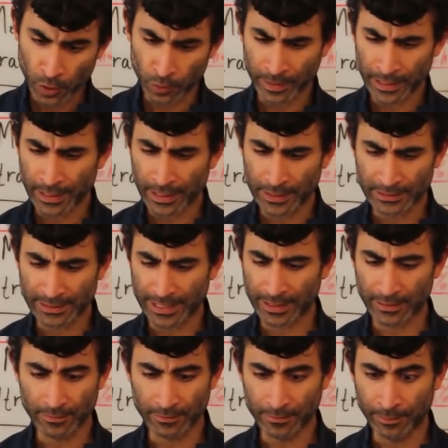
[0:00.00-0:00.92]
Oh my God, it's
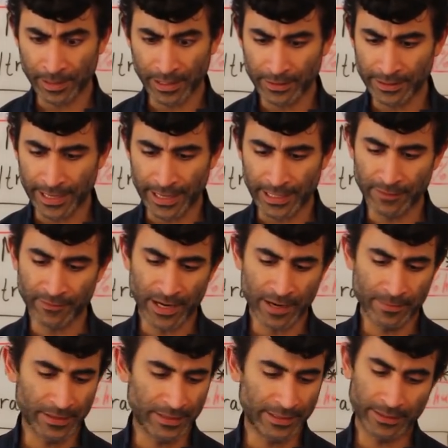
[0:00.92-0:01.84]
like barely any
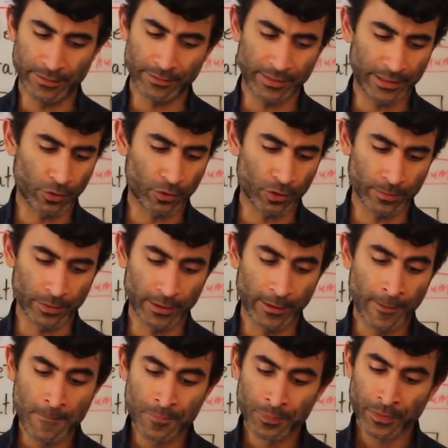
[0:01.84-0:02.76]
vitamin D3,
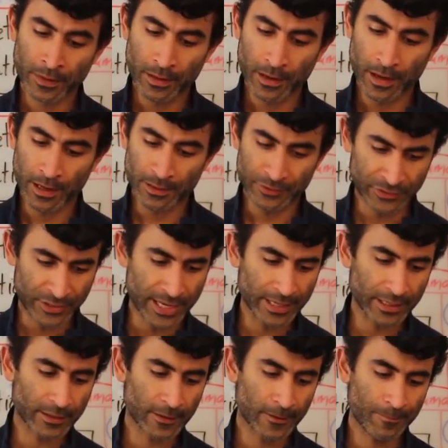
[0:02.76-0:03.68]
horrible. Uh,
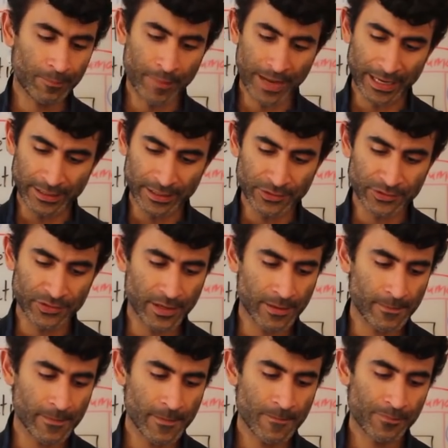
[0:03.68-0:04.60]
zinc,
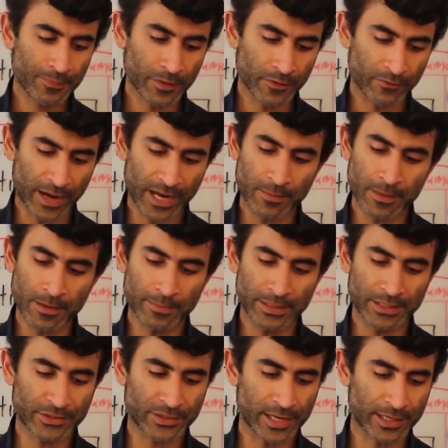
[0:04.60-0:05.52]
magnesium, vitamin
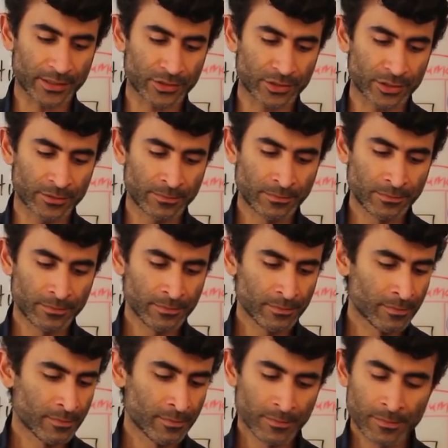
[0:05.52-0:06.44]
B6.
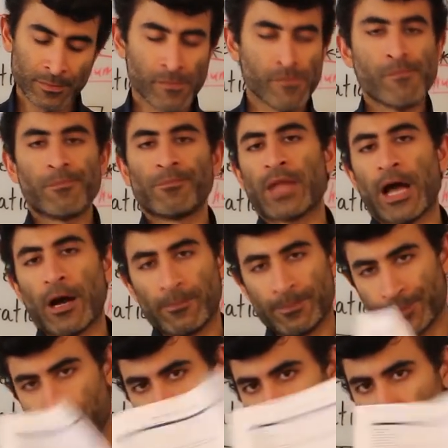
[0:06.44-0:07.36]
Now,
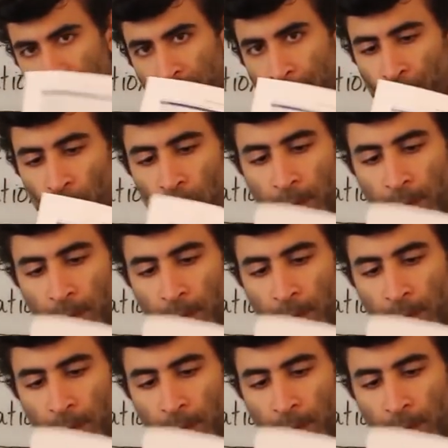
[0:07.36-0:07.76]
what's the